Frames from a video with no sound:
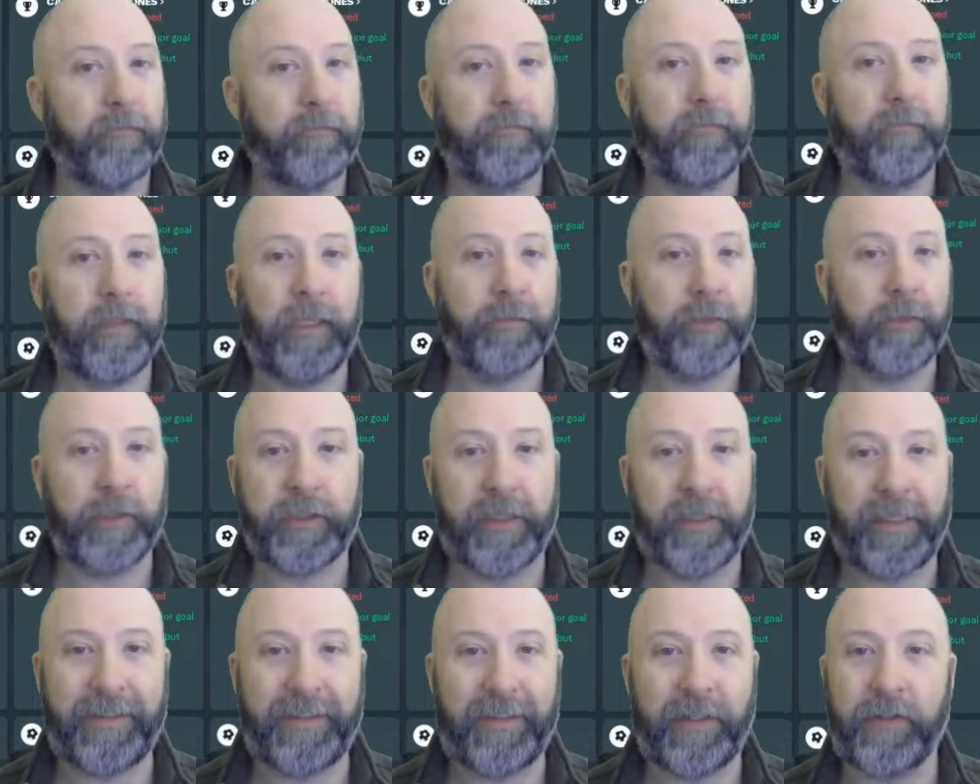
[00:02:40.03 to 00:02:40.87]
I'm just
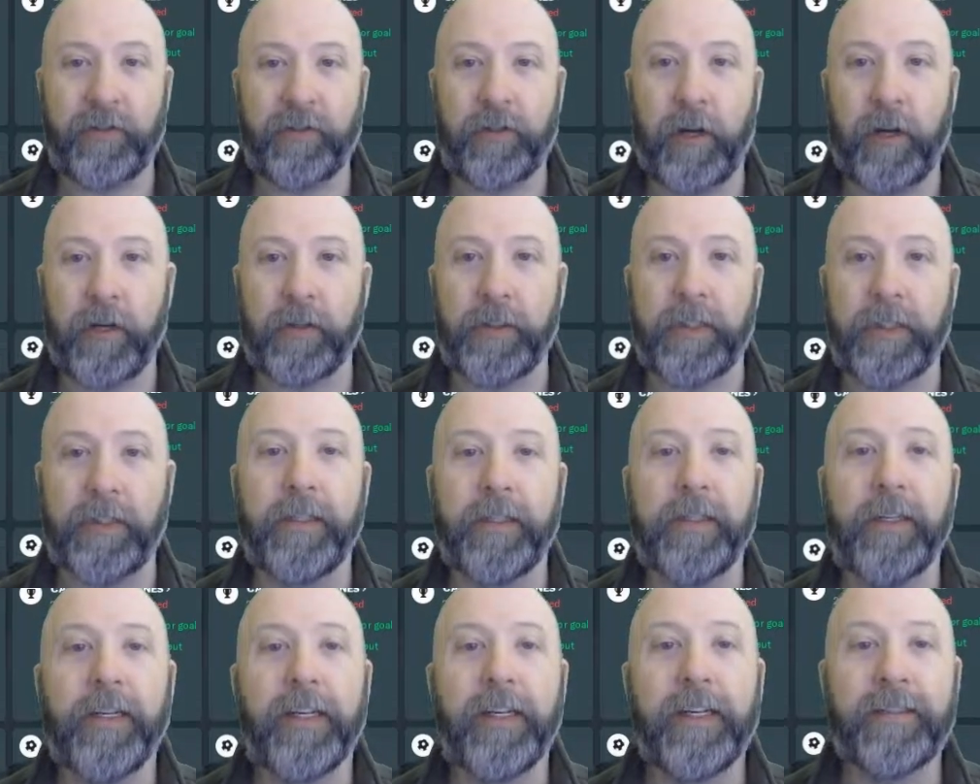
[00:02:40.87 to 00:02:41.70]
going to say Drongelen.
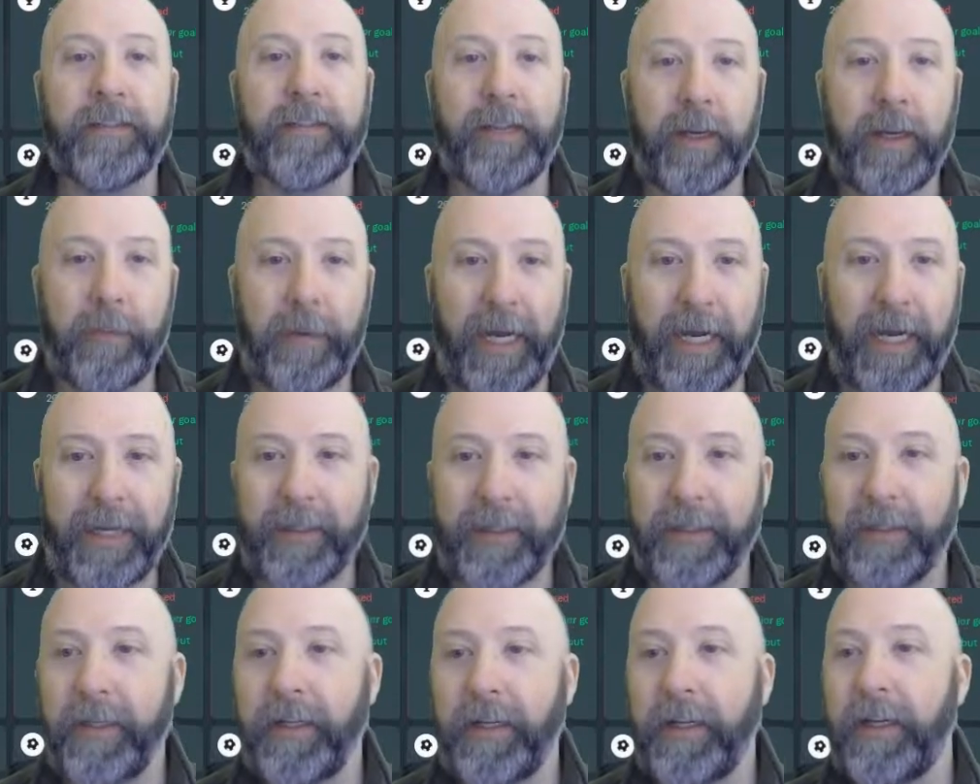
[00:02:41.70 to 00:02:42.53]
Center
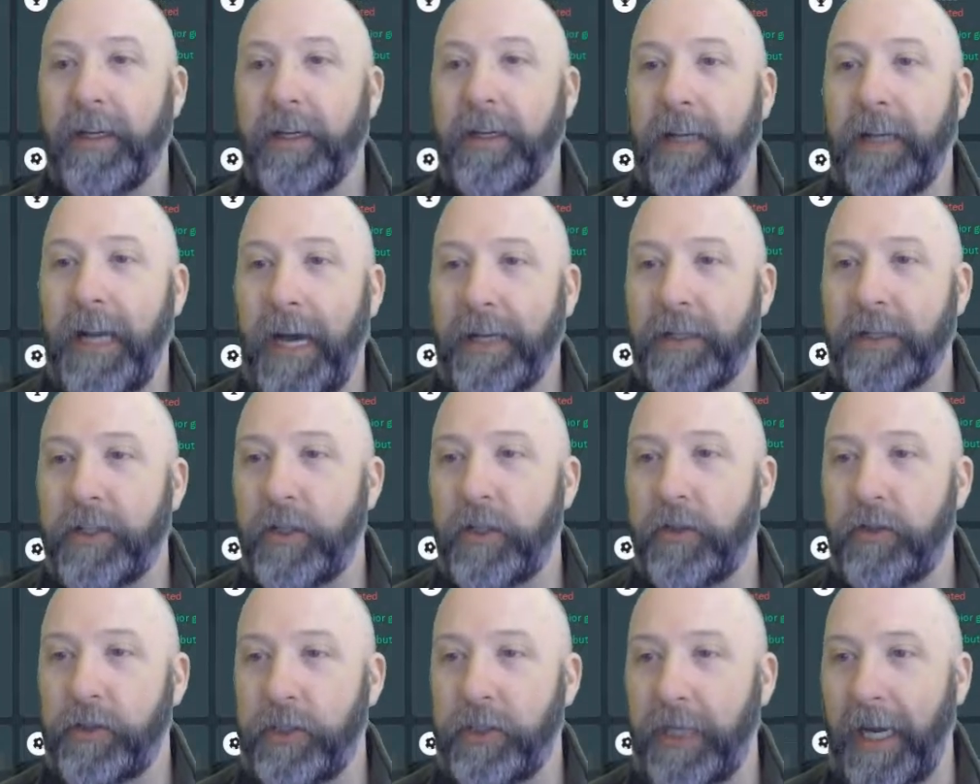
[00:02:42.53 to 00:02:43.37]
back, not
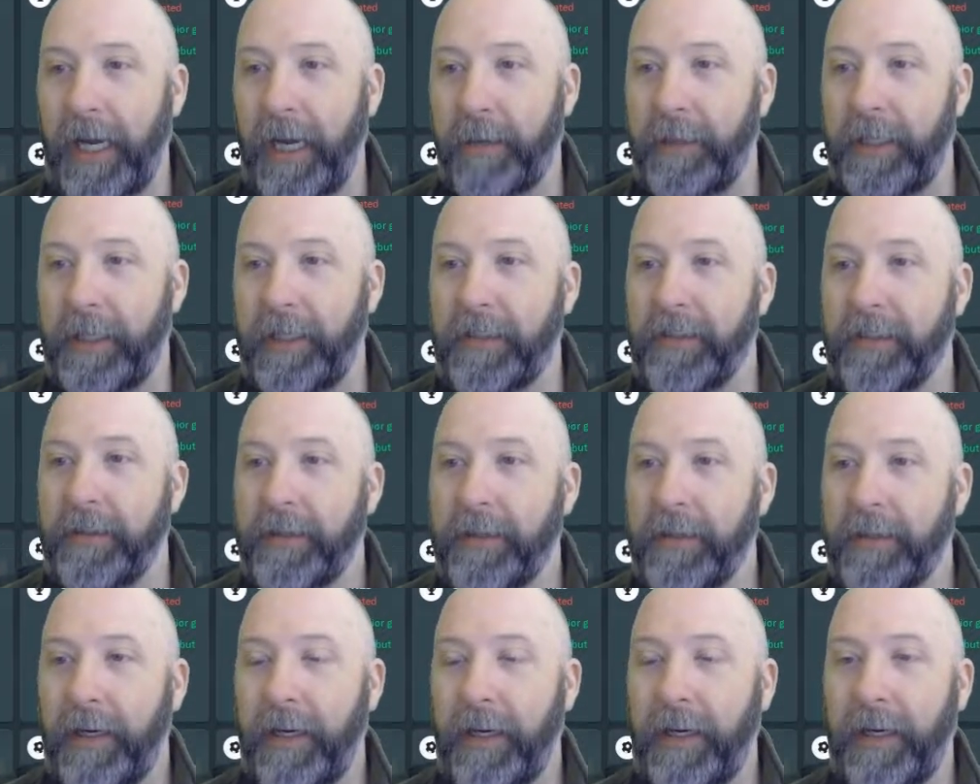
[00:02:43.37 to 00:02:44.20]
too shabby.
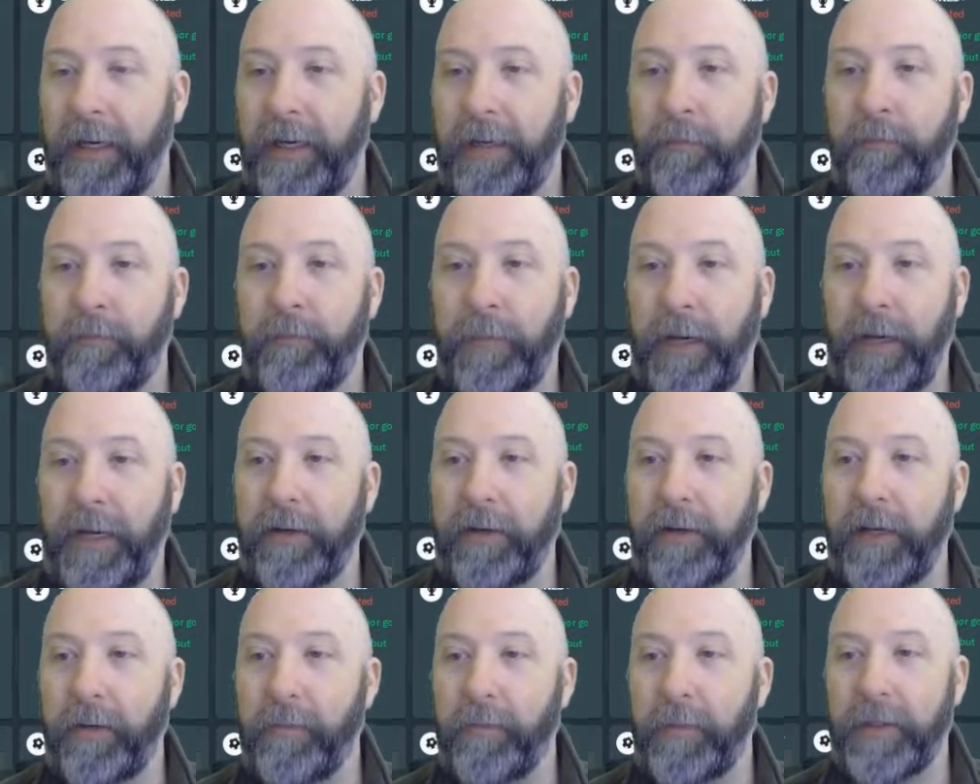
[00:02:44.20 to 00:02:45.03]
Better
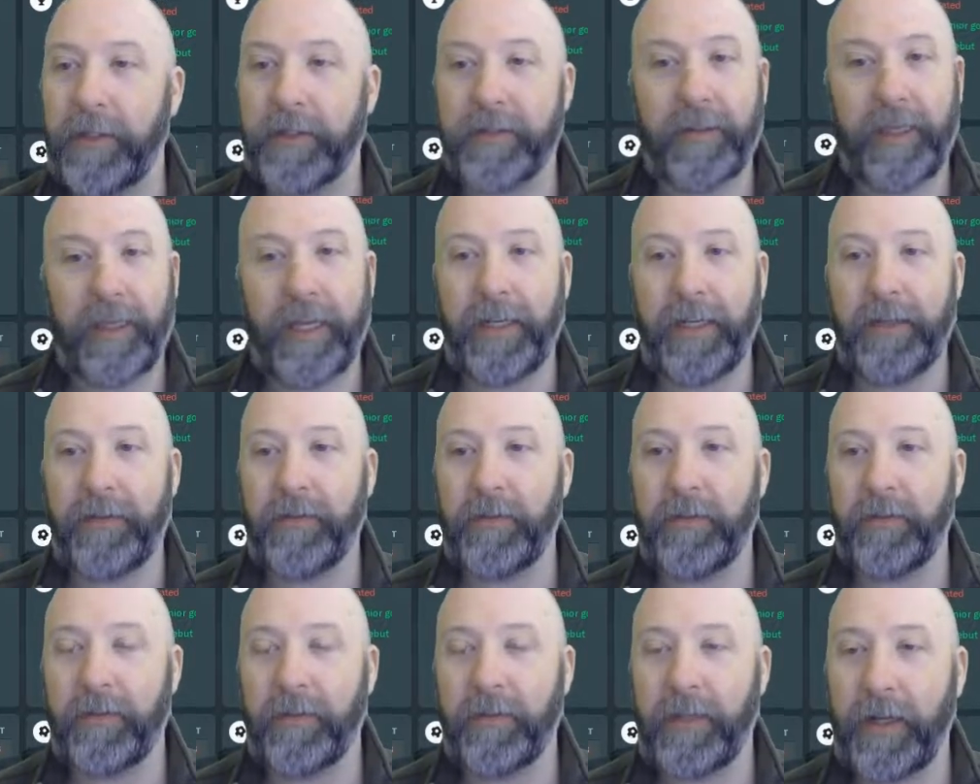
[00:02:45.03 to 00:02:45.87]
numbers
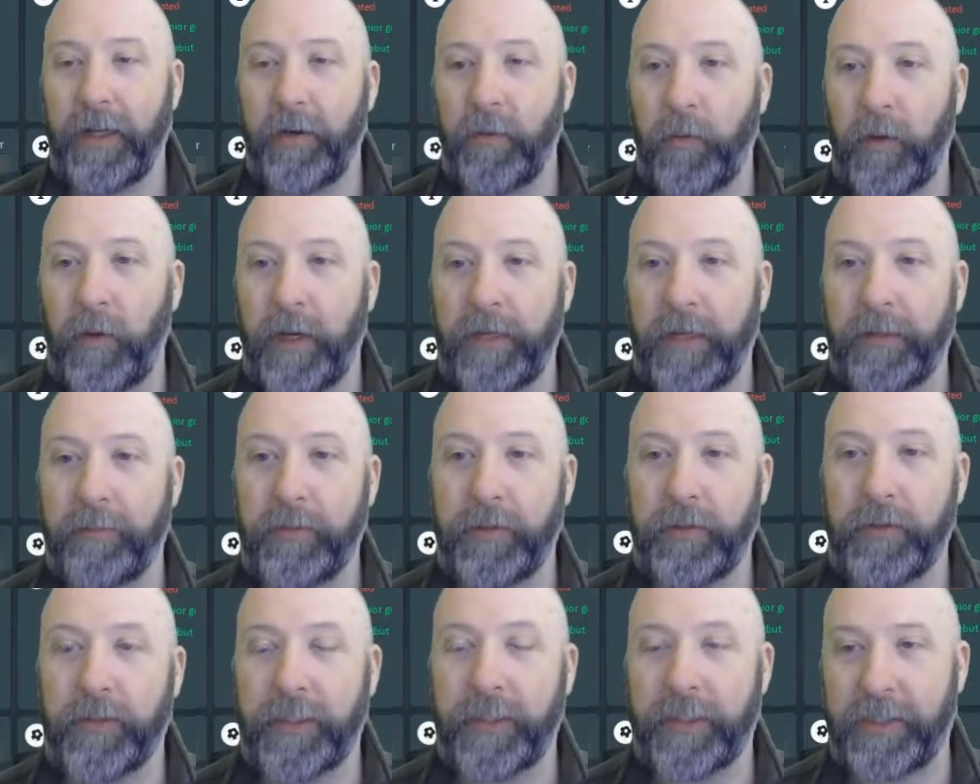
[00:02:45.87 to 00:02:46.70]
than what
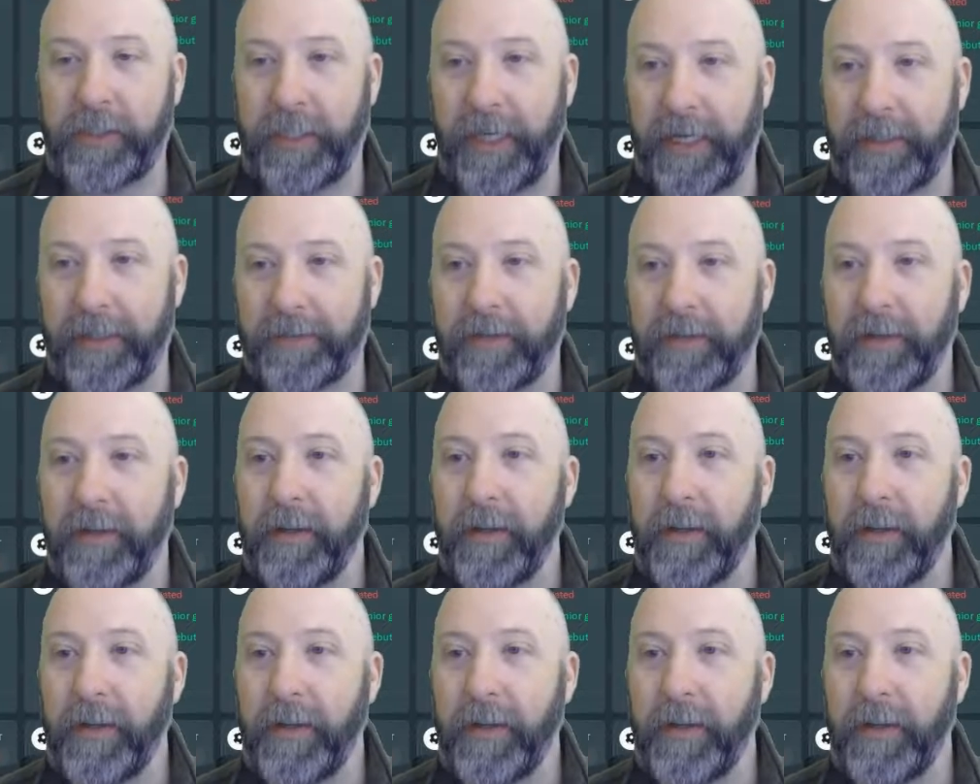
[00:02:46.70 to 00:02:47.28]
Butic has.